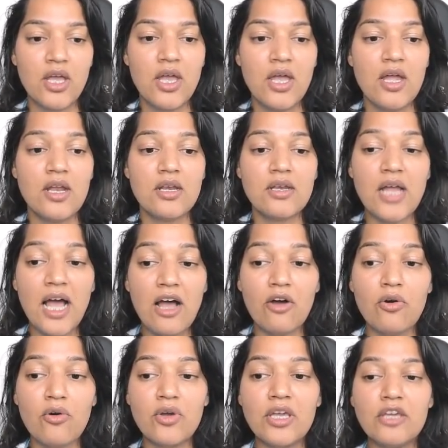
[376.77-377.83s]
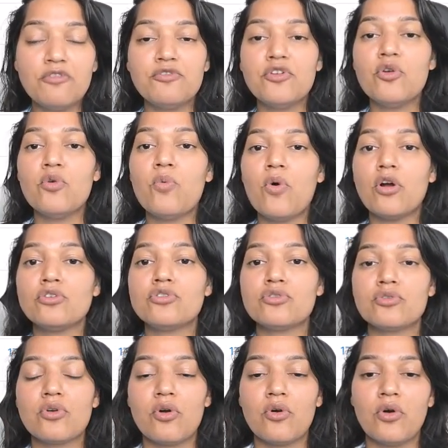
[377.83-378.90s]
Now, if you want to
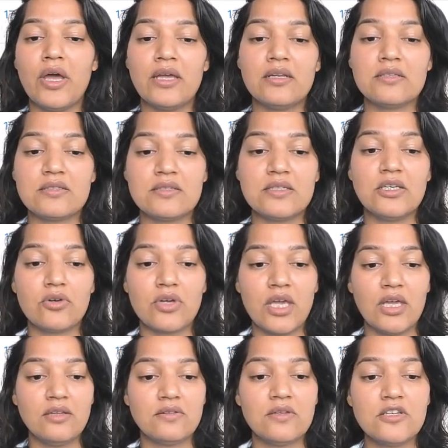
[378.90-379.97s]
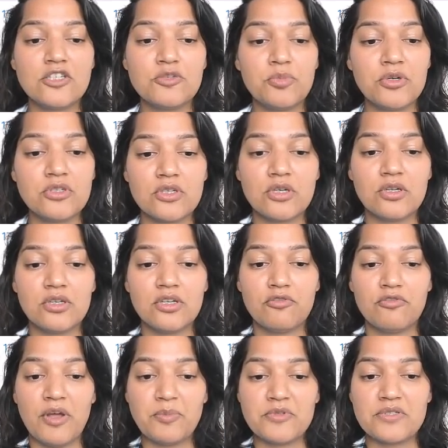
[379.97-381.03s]
go ahead and see, okay, this particular
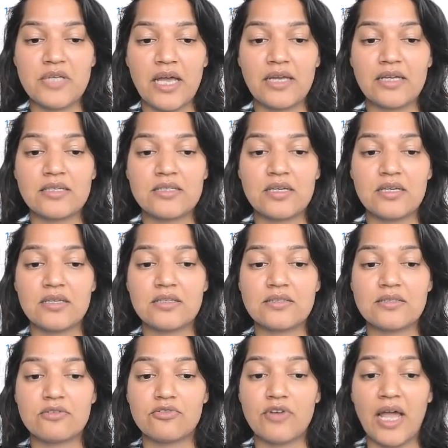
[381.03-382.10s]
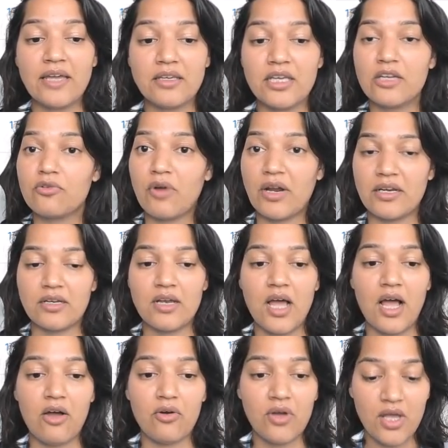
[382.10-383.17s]
website is ranking right
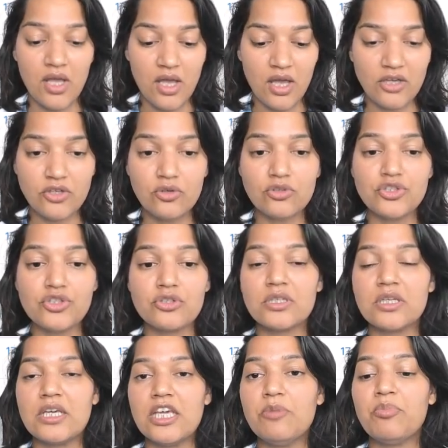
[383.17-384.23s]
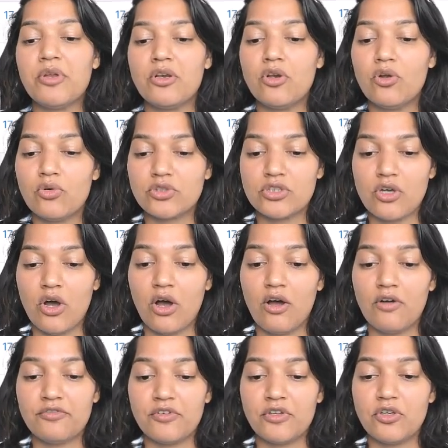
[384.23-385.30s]
now, you should keep a note
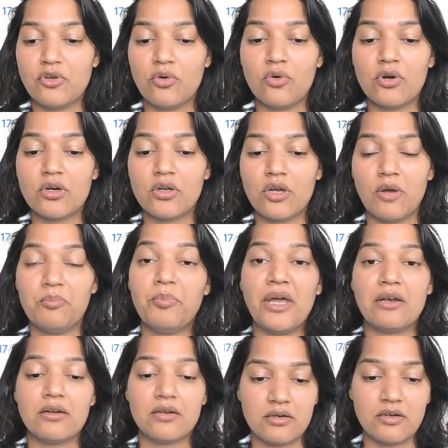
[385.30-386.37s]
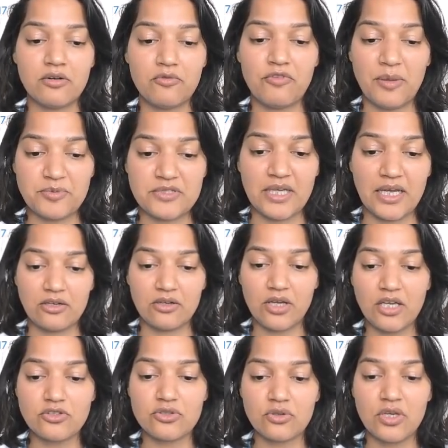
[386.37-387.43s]
of your competitor website.
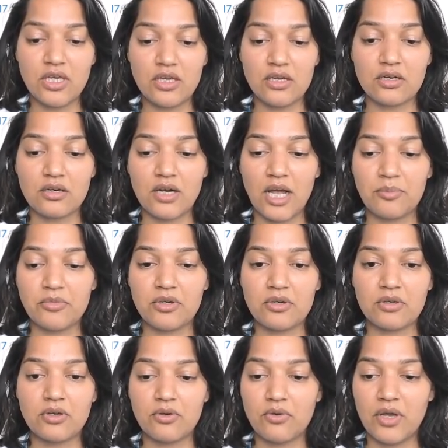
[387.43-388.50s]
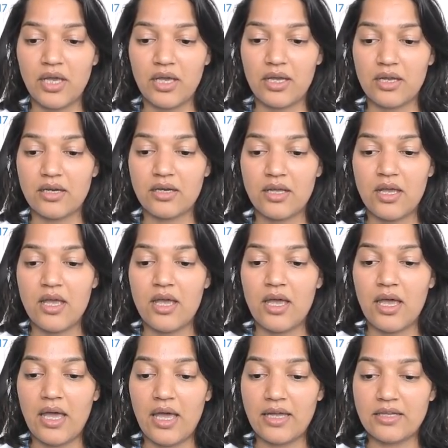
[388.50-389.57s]
so here I'm going to go ahead
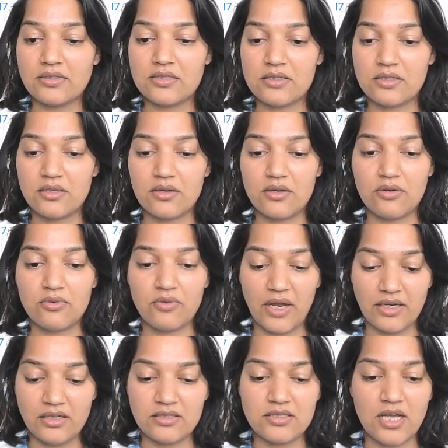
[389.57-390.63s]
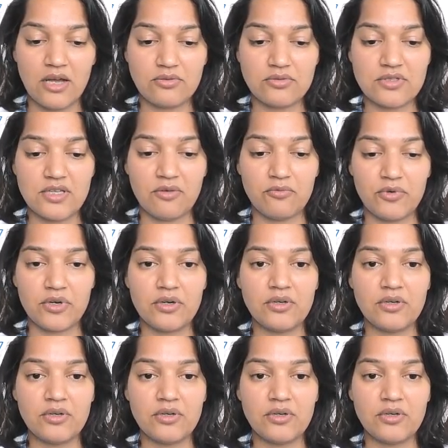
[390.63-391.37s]
and write it down somewhere.